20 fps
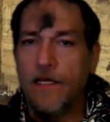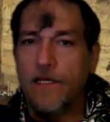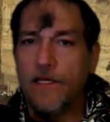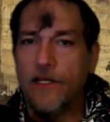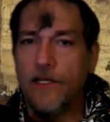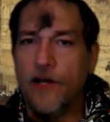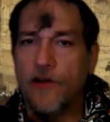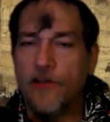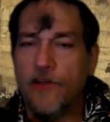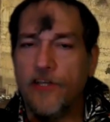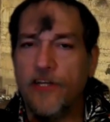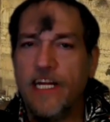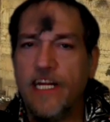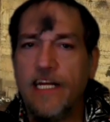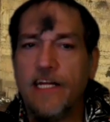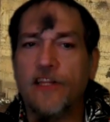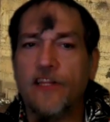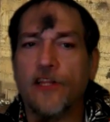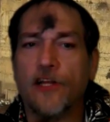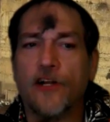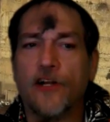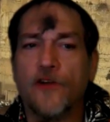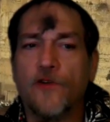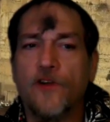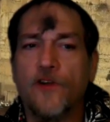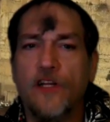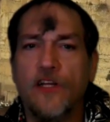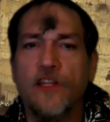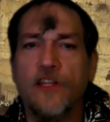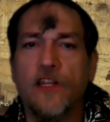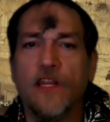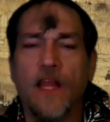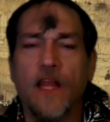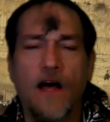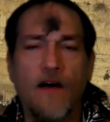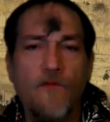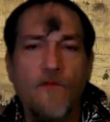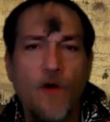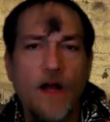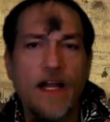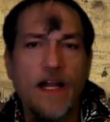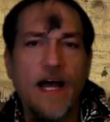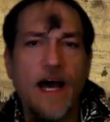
You know, you need to learn to love what